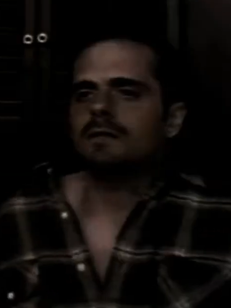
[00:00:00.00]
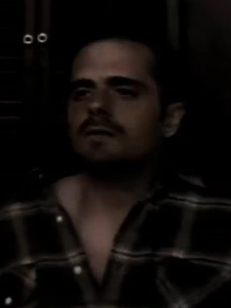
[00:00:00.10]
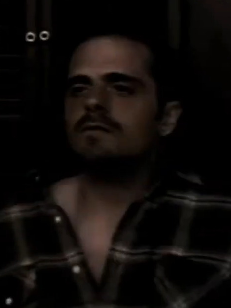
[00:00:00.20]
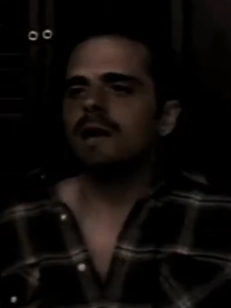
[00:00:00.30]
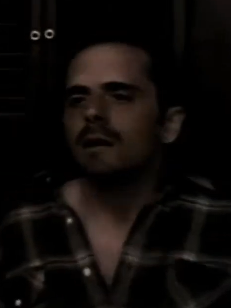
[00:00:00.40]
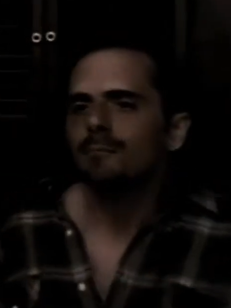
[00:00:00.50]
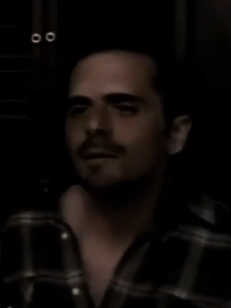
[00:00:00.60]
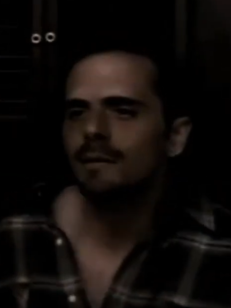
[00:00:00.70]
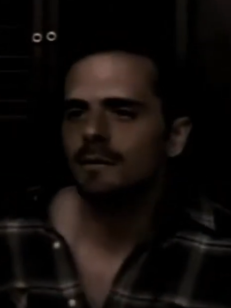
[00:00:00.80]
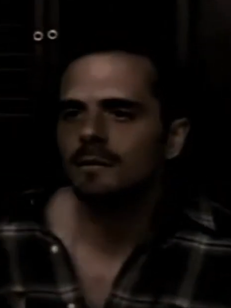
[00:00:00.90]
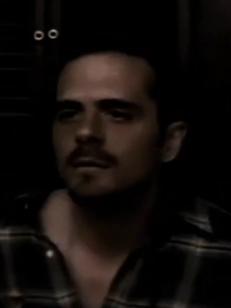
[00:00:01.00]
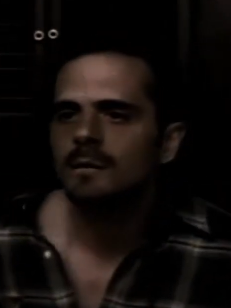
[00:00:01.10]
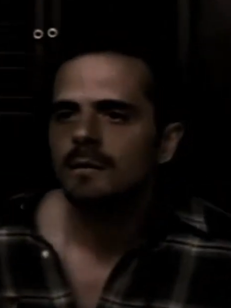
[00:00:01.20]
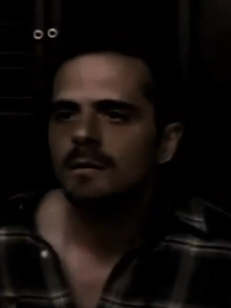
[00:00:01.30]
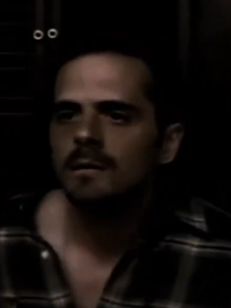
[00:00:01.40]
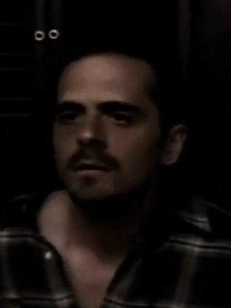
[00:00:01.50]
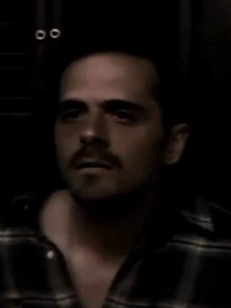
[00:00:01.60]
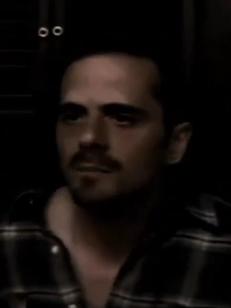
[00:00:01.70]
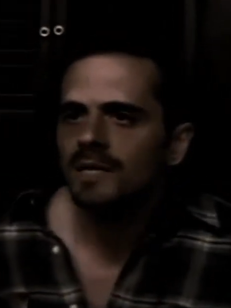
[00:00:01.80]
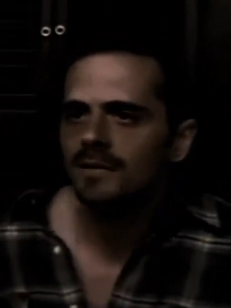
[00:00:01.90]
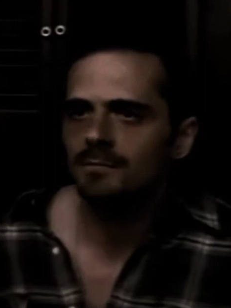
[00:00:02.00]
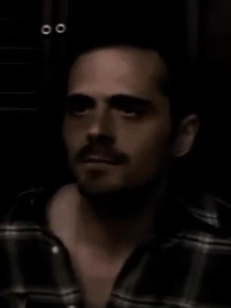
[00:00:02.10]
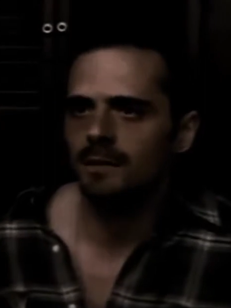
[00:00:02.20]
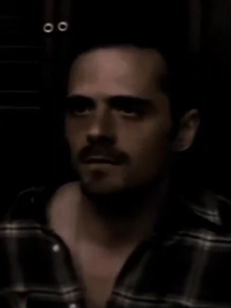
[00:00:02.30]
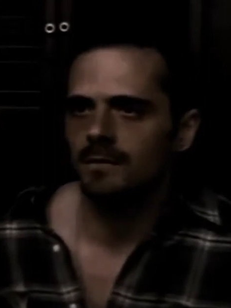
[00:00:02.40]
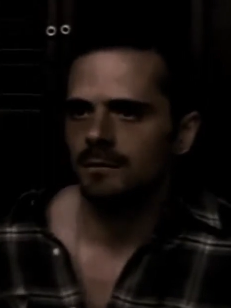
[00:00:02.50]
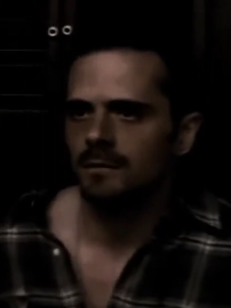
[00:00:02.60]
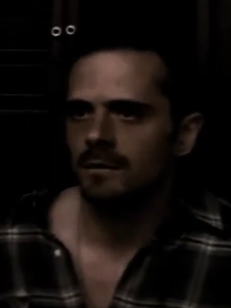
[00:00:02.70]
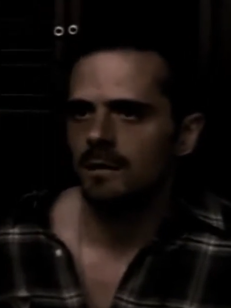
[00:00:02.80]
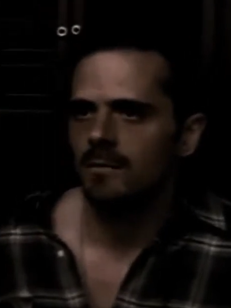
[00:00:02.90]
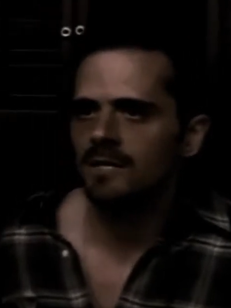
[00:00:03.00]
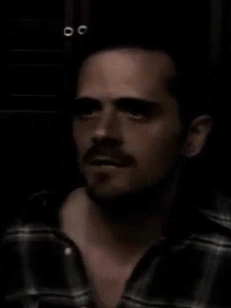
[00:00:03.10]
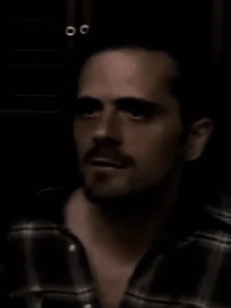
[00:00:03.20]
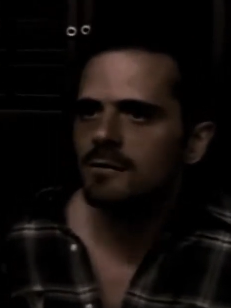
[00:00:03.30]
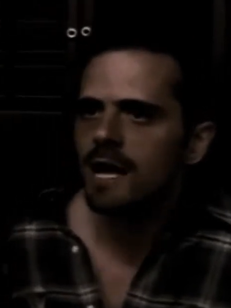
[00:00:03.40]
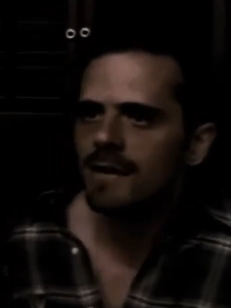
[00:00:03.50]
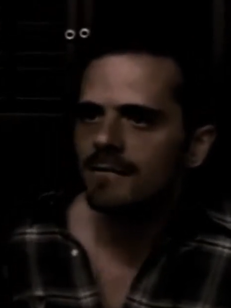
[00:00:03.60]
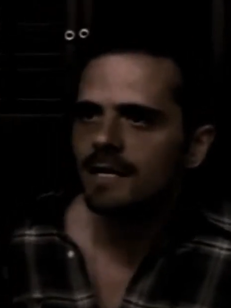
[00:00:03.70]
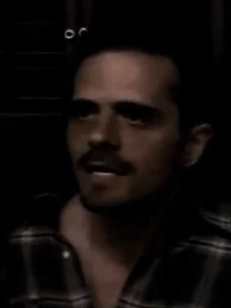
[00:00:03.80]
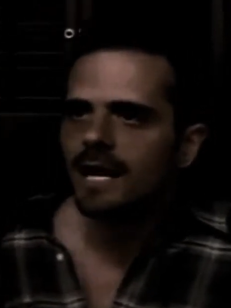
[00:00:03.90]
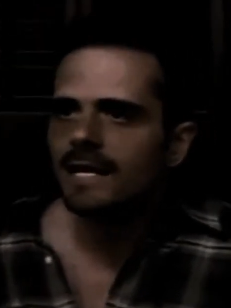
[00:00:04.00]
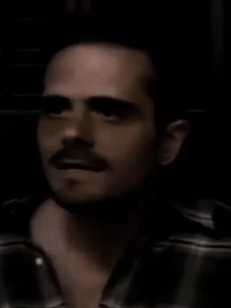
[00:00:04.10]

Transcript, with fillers: See, you got a bill. The biggest bill. I mean, do you have any